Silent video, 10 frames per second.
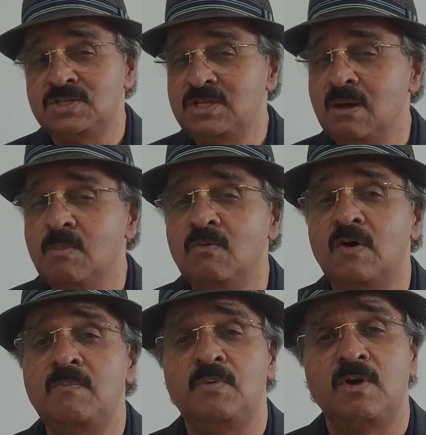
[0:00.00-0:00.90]
is number
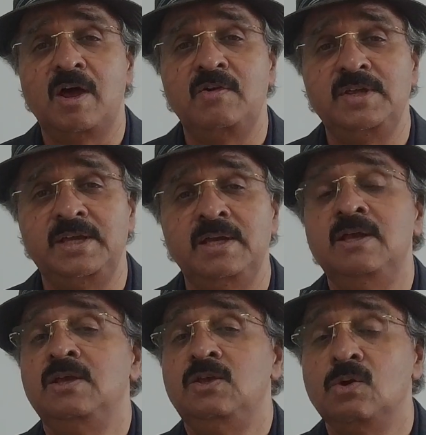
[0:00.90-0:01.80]
one priority.
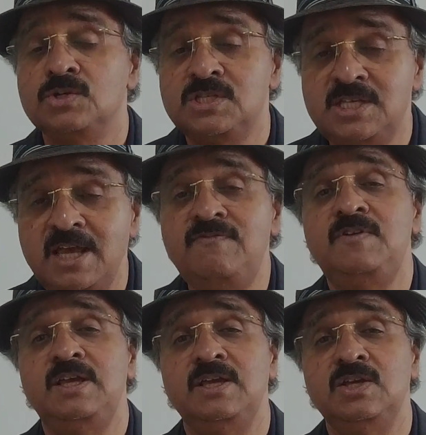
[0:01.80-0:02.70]
Your
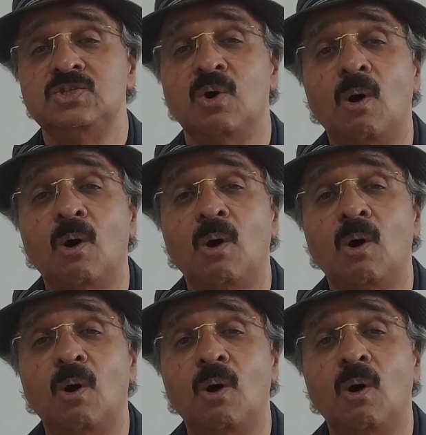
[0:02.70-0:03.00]
safety is